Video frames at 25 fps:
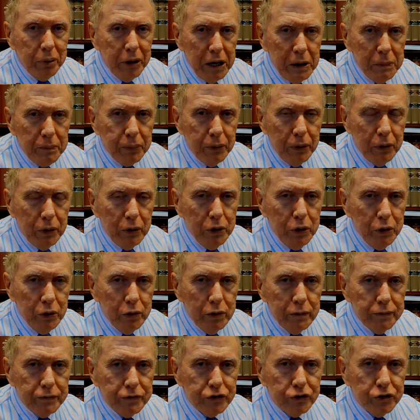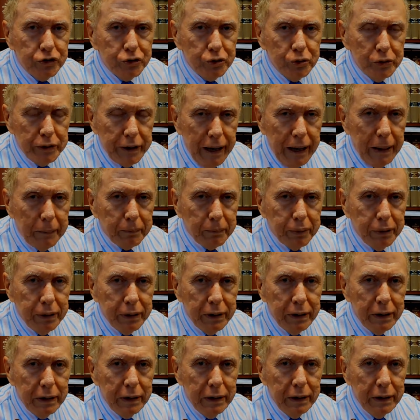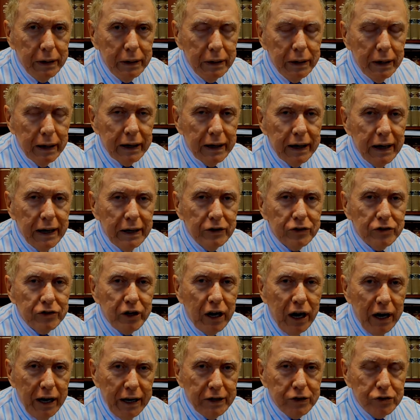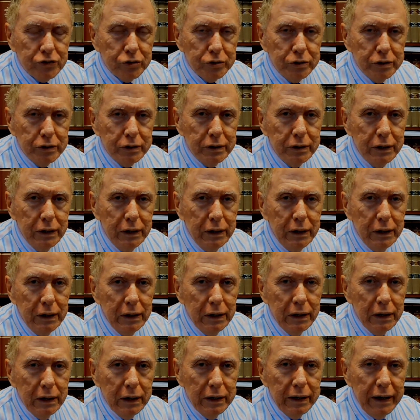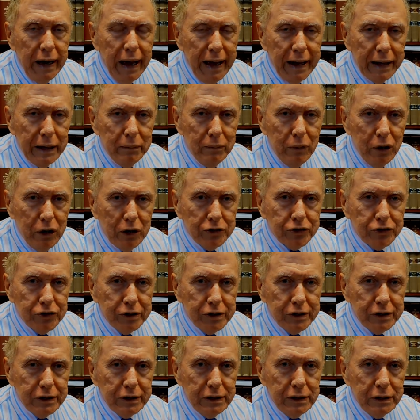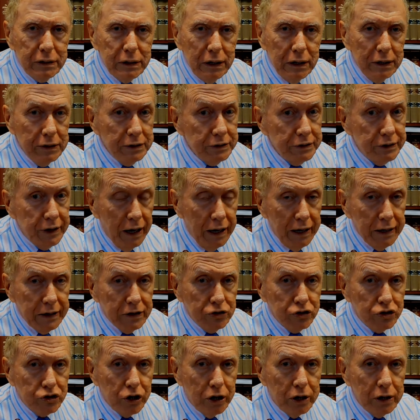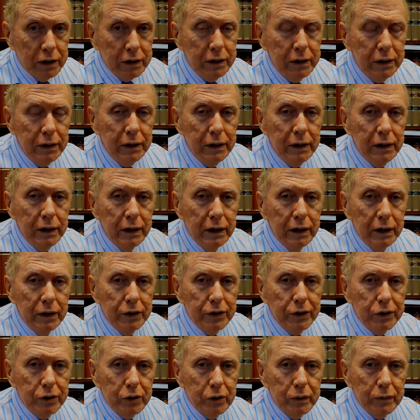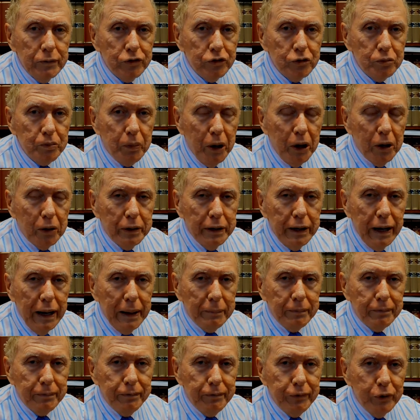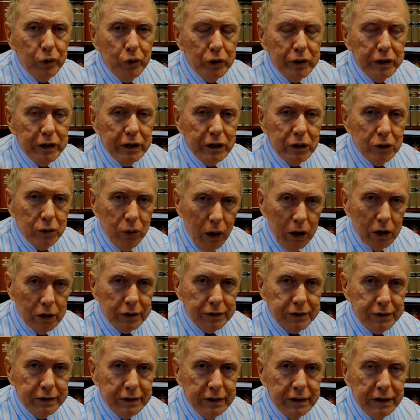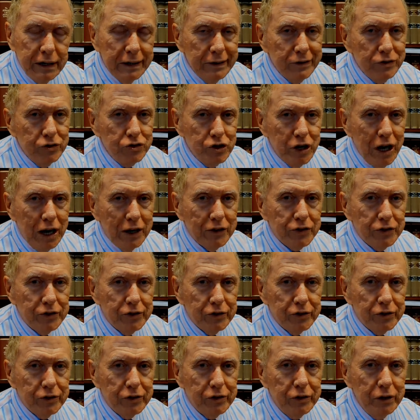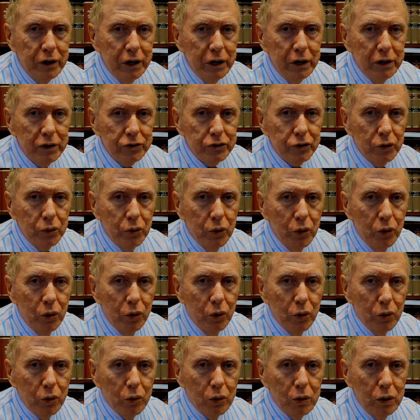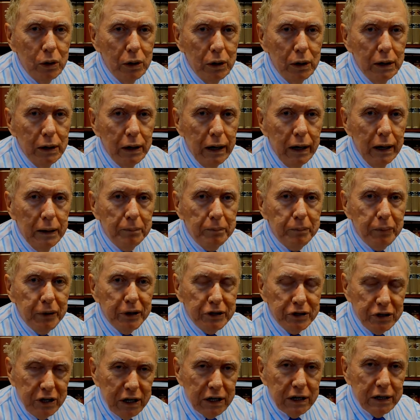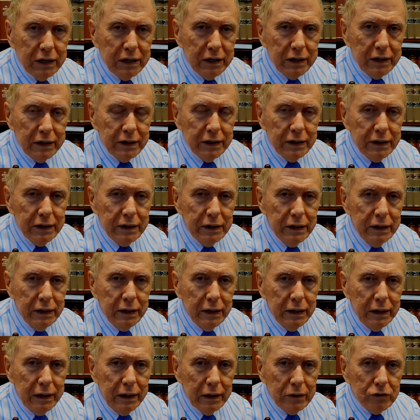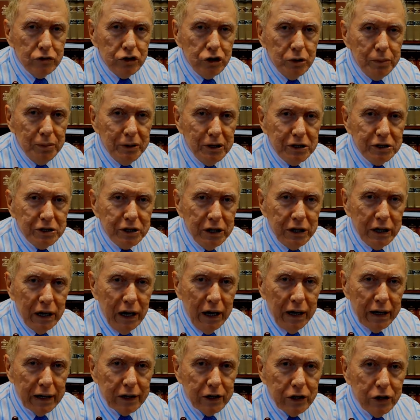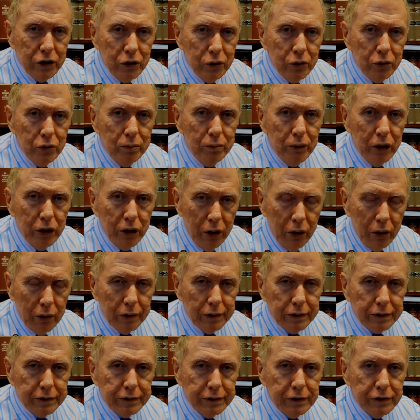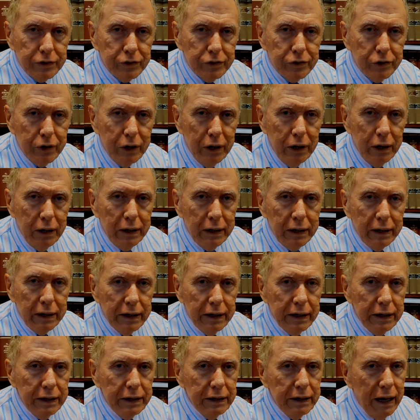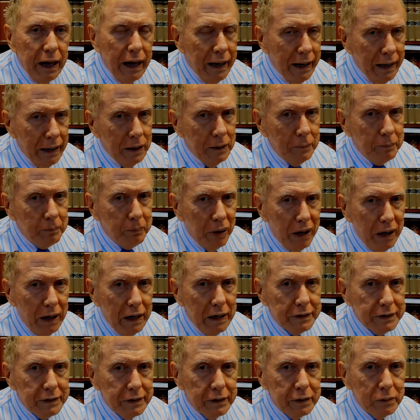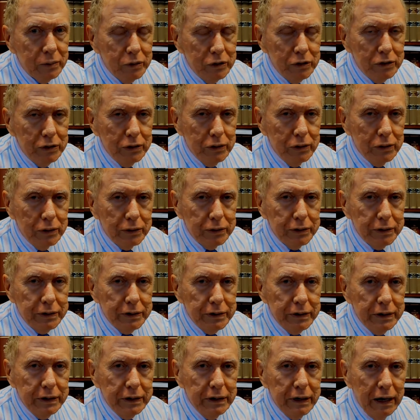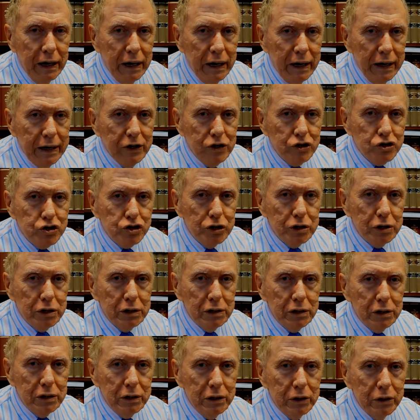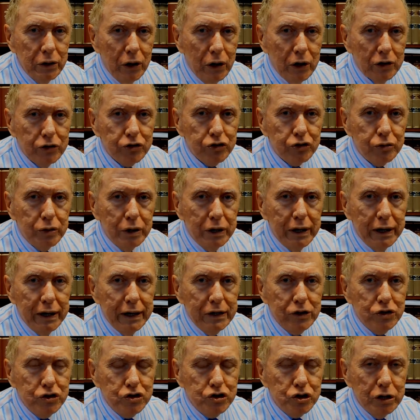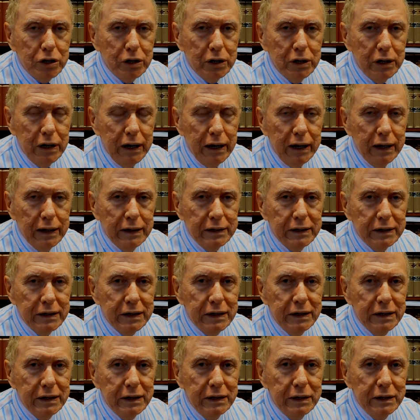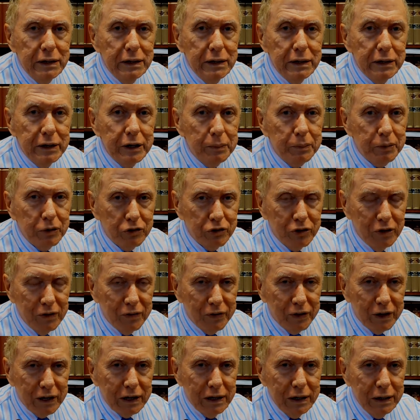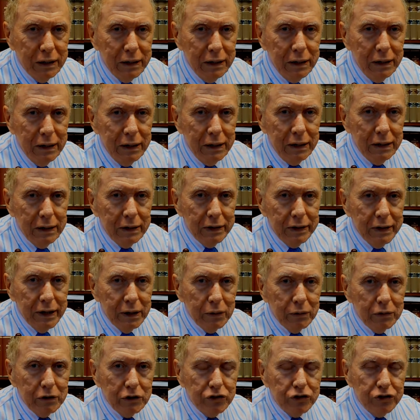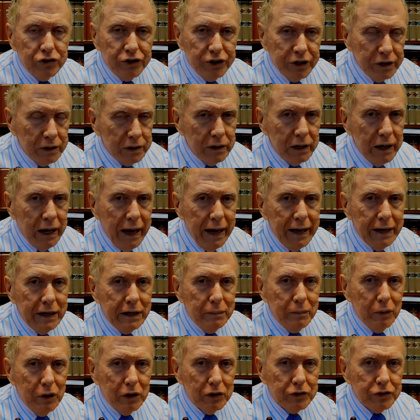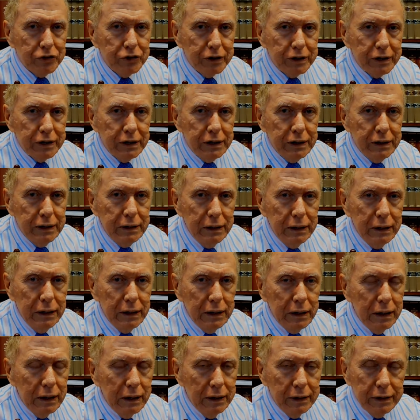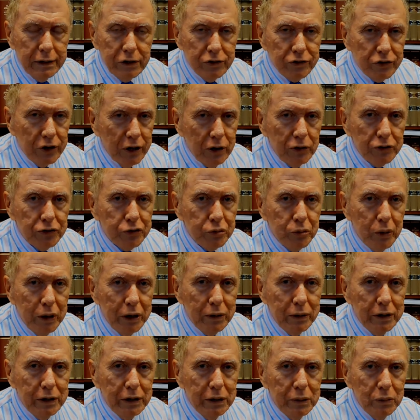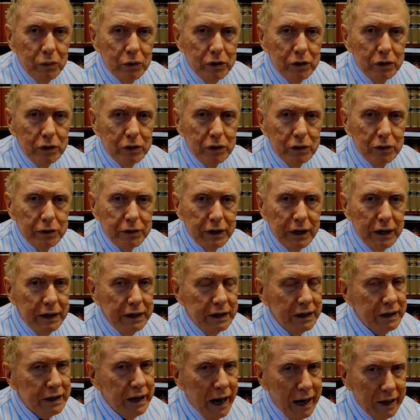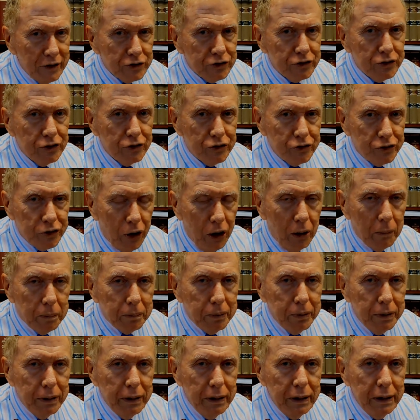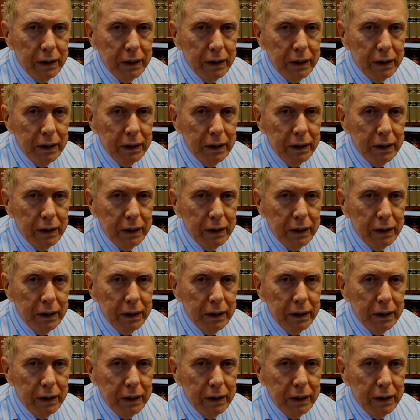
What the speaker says: People who have stood up against hatred and animosity and danger, and who have spoken up for equality and justice to all, and particularly LGBTIQ minorities. In our part of the world, in Asia and Australasia and in the Pacific, there is still animosity, and it's elsewhere in the world, and it has to stop.